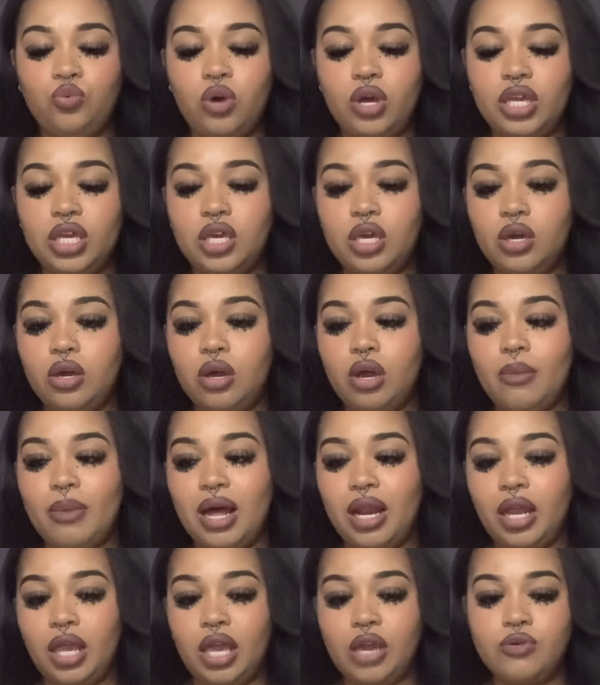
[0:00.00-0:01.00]
want here
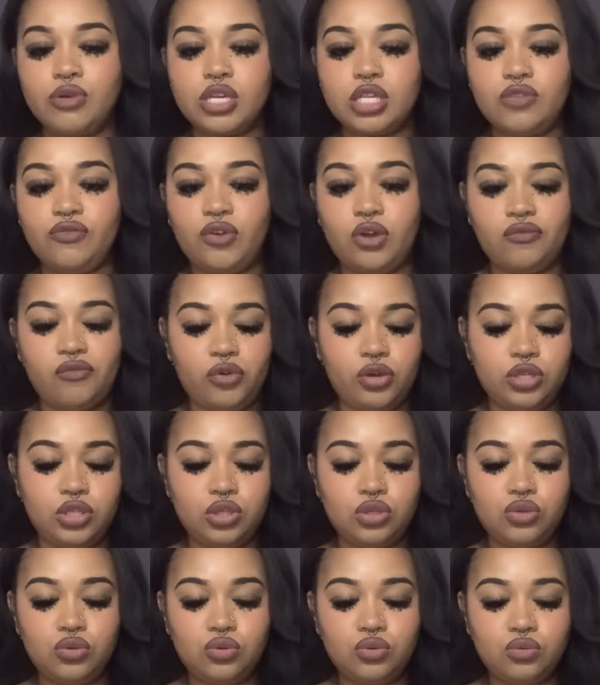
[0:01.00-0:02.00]
about an Aries very, very
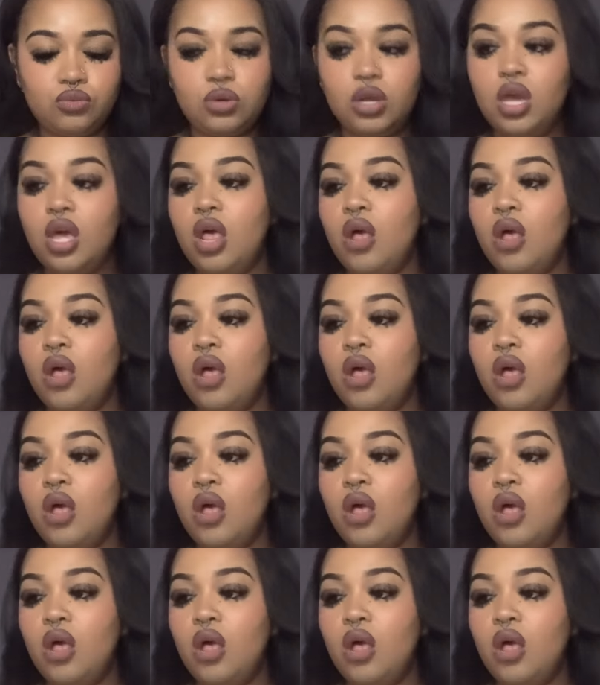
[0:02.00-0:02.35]
soon,